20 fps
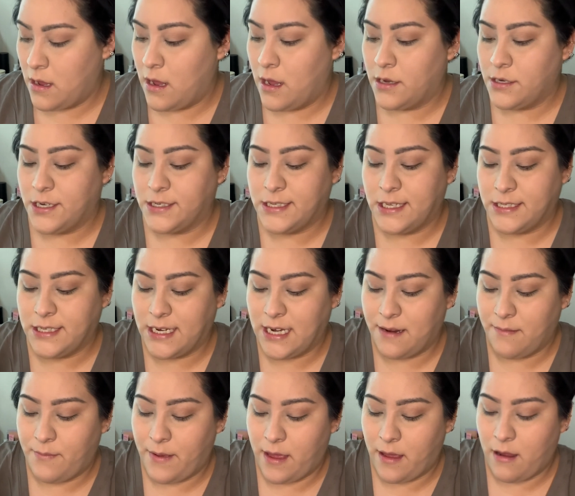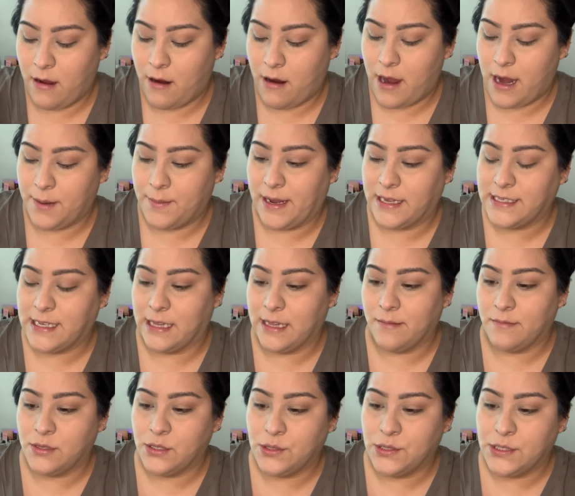Just a teeny bit here on my
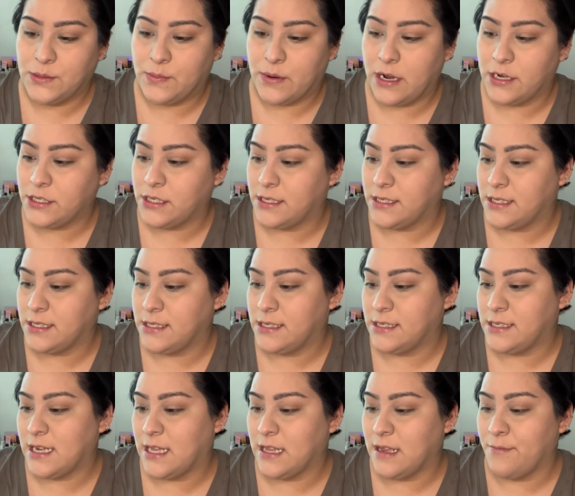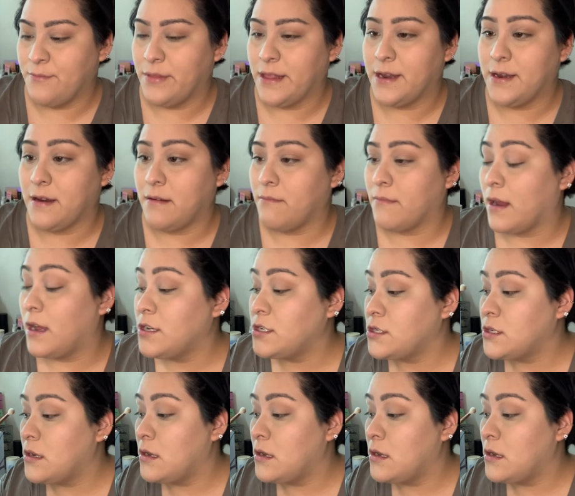Delium Tools brush. This is the Delium blending brush.